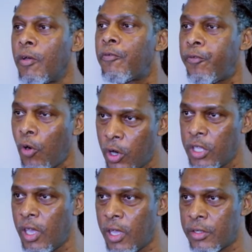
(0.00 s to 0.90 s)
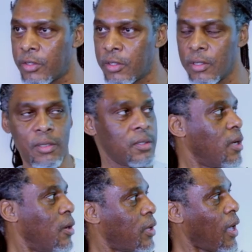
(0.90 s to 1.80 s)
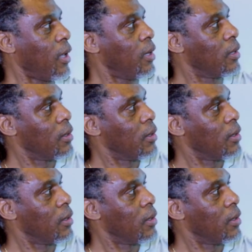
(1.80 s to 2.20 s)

Four years. Okay?